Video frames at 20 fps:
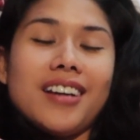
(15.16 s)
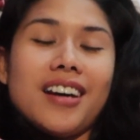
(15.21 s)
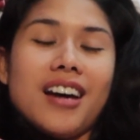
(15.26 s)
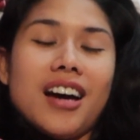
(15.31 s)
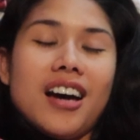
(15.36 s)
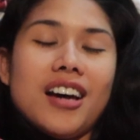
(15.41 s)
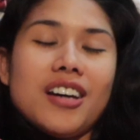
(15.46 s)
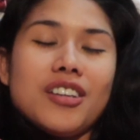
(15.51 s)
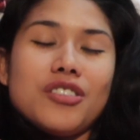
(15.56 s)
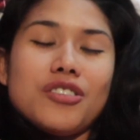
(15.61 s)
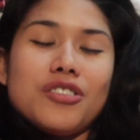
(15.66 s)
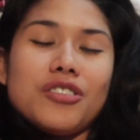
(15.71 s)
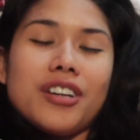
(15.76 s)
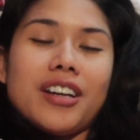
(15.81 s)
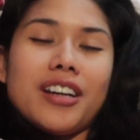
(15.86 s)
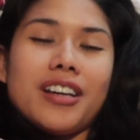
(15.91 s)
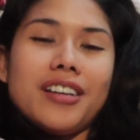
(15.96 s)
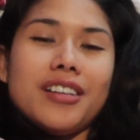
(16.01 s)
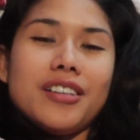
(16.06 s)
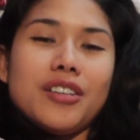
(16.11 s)

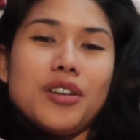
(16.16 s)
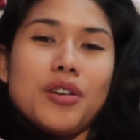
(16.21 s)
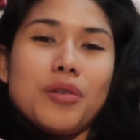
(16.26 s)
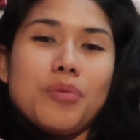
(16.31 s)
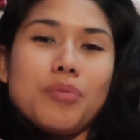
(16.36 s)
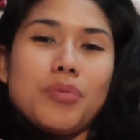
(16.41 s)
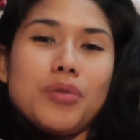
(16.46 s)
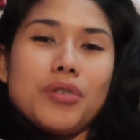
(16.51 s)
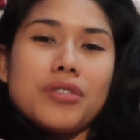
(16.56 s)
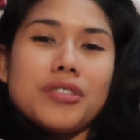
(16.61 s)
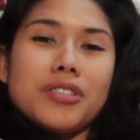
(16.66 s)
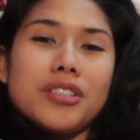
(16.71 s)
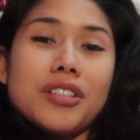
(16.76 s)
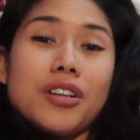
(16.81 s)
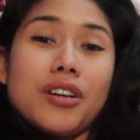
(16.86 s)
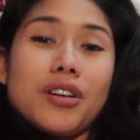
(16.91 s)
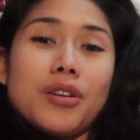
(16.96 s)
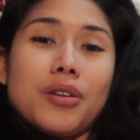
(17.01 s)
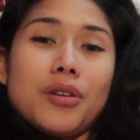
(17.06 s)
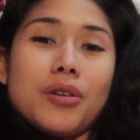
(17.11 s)
Andre booked
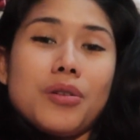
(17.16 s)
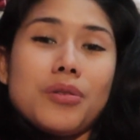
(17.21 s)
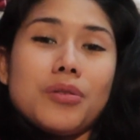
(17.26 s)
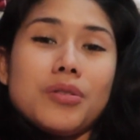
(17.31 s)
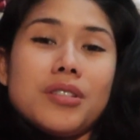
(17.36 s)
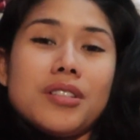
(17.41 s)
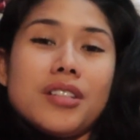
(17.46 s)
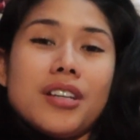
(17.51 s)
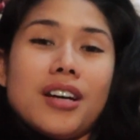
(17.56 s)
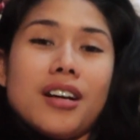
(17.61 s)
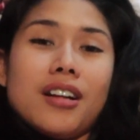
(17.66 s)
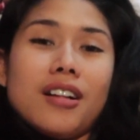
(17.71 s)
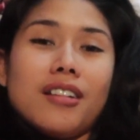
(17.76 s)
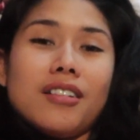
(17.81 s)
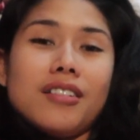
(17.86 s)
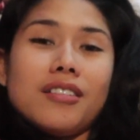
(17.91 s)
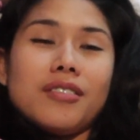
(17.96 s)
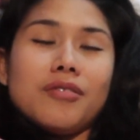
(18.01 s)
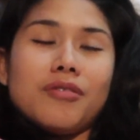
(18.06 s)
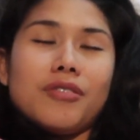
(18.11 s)
a
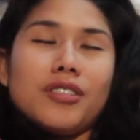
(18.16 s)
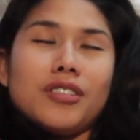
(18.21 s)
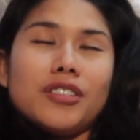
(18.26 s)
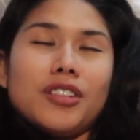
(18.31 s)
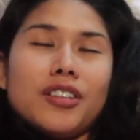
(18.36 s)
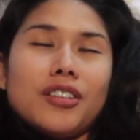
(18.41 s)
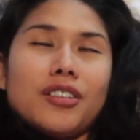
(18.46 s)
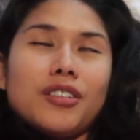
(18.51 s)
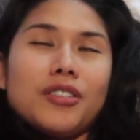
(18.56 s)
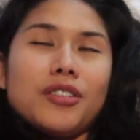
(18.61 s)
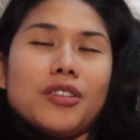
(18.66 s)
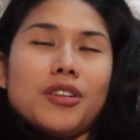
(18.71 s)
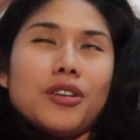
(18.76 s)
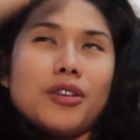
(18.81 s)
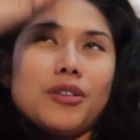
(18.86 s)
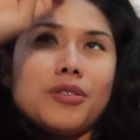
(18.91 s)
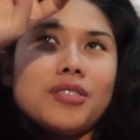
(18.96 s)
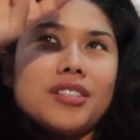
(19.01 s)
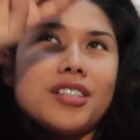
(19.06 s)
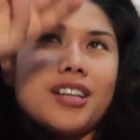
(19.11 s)
hotel. Well, not a
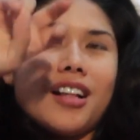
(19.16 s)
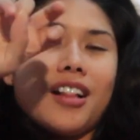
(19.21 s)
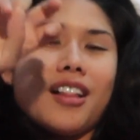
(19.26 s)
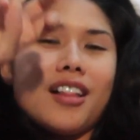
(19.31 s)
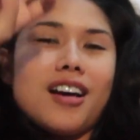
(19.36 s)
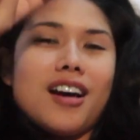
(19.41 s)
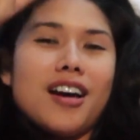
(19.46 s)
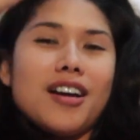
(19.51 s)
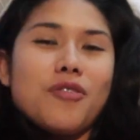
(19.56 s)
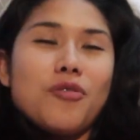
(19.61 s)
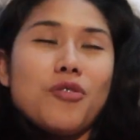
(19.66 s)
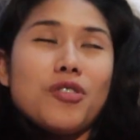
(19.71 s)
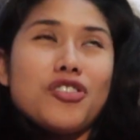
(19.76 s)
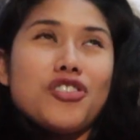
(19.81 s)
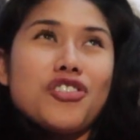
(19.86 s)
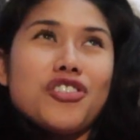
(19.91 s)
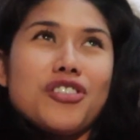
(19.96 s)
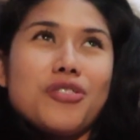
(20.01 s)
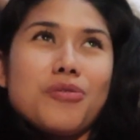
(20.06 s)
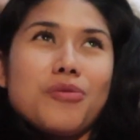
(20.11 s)
hotel. I
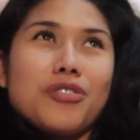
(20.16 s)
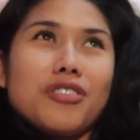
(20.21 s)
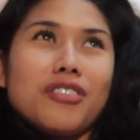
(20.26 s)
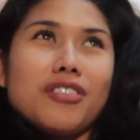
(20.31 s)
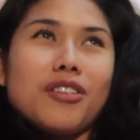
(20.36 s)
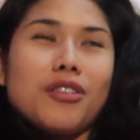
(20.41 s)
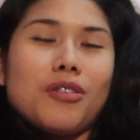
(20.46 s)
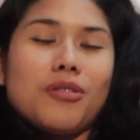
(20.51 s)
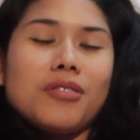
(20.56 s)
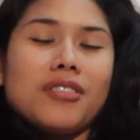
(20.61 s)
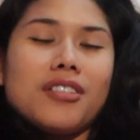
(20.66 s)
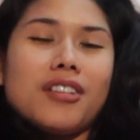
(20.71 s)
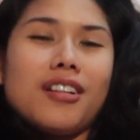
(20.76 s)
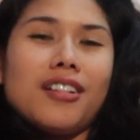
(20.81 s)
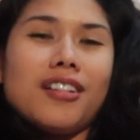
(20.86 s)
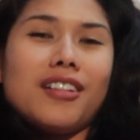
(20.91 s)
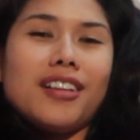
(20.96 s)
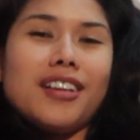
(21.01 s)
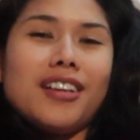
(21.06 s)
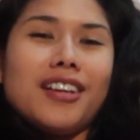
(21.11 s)
wished it was a
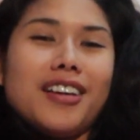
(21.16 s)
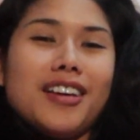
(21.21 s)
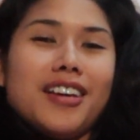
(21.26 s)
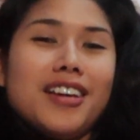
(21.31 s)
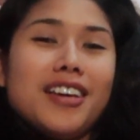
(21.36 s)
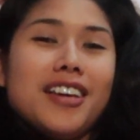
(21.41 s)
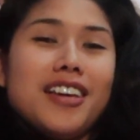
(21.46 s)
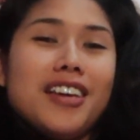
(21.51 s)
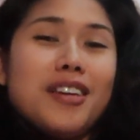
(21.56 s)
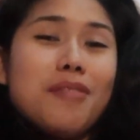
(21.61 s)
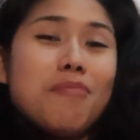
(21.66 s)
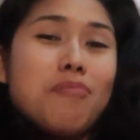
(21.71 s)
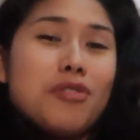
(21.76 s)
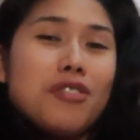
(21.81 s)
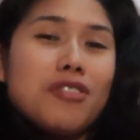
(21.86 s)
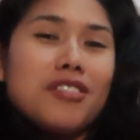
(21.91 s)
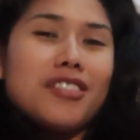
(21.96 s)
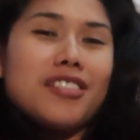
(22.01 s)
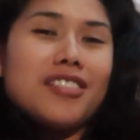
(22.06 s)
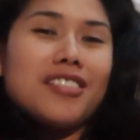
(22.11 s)
hotel. He
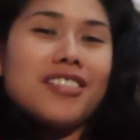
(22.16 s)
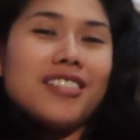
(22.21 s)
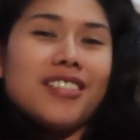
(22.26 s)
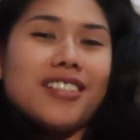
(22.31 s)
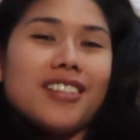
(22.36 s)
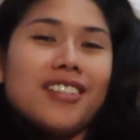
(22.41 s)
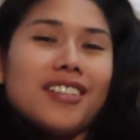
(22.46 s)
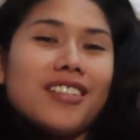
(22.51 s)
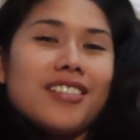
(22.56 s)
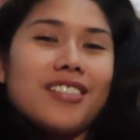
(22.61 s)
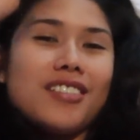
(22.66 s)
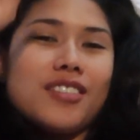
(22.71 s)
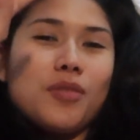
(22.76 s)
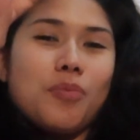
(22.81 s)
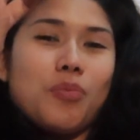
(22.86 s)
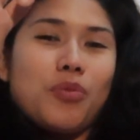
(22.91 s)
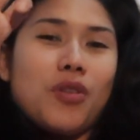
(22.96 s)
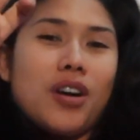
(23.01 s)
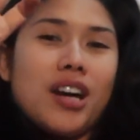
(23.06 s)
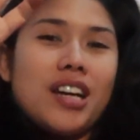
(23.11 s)
booked,
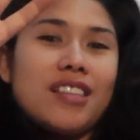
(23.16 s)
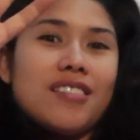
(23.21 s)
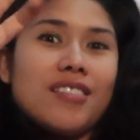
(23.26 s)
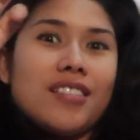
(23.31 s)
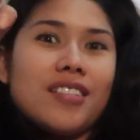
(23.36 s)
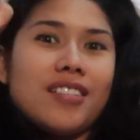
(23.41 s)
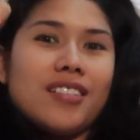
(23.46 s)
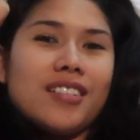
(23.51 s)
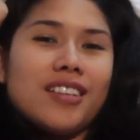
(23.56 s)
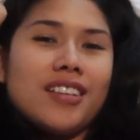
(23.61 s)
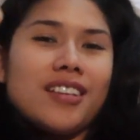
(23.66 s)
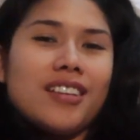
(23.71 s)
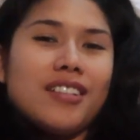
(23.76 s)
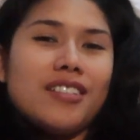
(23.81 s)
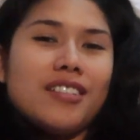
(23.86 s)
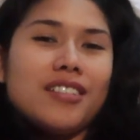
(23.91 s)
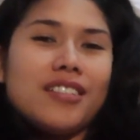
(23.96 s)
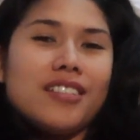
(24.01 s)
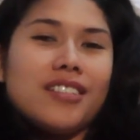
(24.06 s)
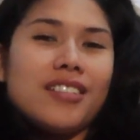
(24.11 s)

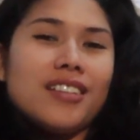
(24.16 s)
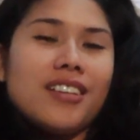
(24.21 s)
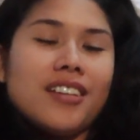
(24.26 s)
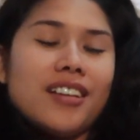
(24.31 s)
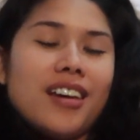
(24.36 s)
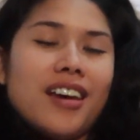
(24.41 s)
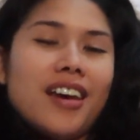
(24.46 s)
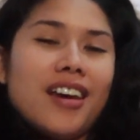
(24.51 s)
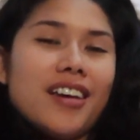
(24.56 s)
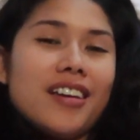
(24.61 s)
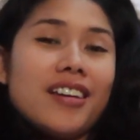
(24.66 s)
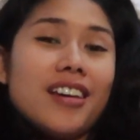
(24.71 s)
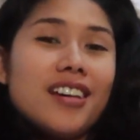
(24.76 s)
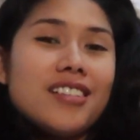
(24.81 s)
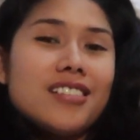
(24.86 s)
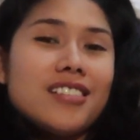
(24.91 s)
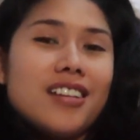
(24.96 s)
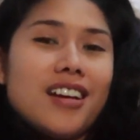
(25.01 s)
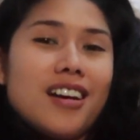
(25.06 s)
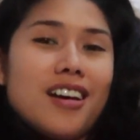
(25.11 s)
surprisingly, a
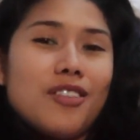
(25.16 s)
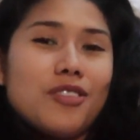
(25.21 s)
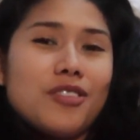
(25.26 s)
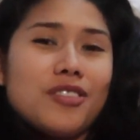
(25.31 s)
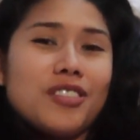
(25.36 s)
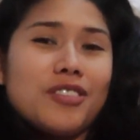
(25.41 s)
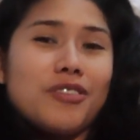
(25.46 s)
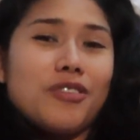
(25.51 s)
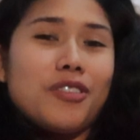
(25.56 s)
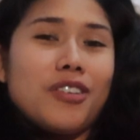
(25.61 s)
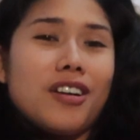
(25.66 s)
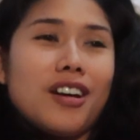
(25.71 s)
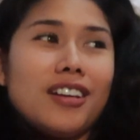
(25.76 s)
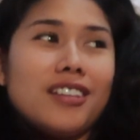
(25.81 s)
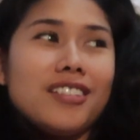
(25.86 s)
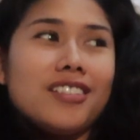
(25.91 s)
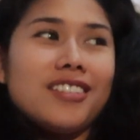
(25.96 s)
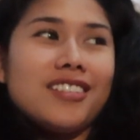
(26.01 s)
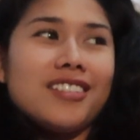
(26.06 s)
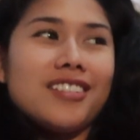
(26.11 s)
guest house for
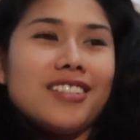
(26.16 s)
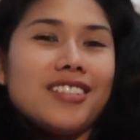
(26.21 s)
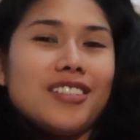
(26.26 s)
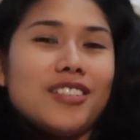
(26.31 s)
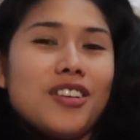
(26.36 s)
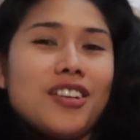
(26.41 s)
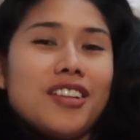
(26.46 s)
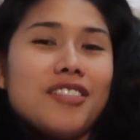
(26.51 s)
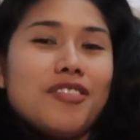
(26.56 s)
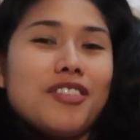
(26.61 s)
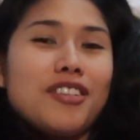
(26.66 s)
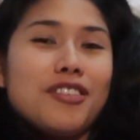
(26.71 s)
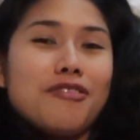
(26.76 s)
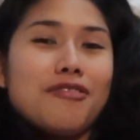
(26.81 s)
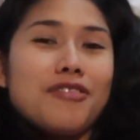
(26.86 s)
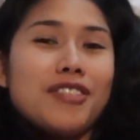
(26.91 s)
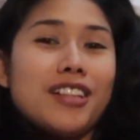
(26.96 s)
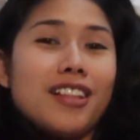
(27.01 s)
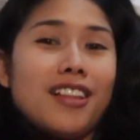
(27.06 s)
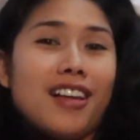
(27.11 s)
us. Not even a
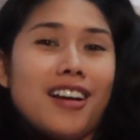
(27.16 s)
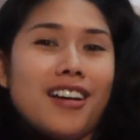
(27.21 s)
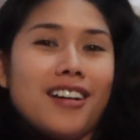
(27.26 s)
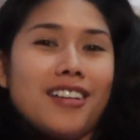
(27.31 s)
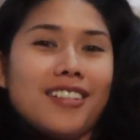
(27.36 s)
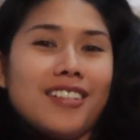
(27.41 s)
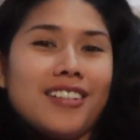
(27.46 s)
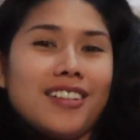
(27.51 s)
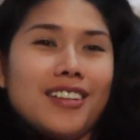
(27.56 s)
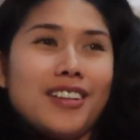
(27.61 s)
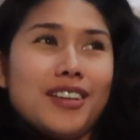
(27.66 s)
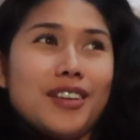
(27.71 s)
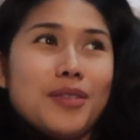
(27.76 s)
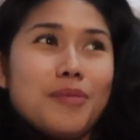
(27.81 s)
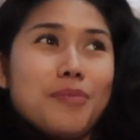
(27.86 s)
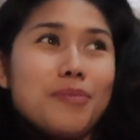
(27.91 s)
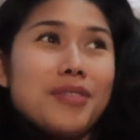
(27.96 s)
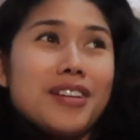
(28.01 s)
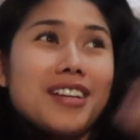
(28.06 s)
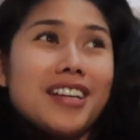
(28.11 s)
villa,
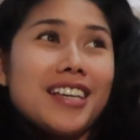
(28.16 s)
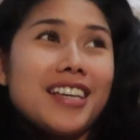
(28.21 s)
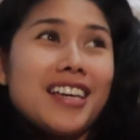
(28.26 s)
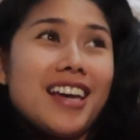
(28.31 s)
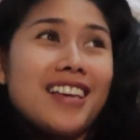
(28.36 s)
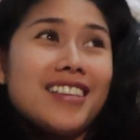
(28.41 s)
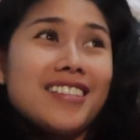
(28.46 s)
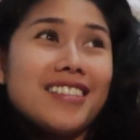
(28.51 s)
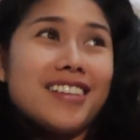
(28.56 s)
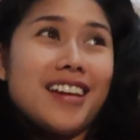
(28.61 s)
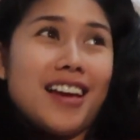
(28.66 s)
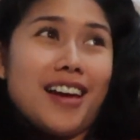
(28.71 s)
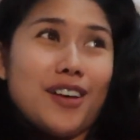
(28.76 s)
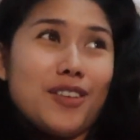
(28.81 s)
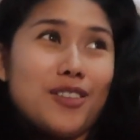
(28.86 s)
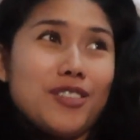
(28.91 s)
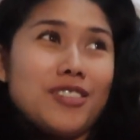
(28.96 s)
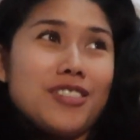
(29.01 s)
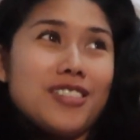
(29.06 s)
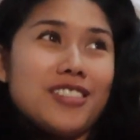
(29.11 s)
but a guest
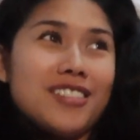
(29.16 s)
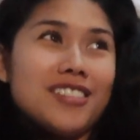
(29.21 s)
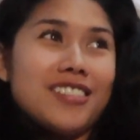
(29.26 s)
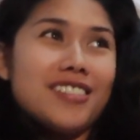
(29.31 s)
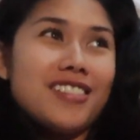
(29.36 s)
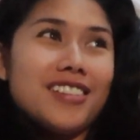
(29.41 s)
house.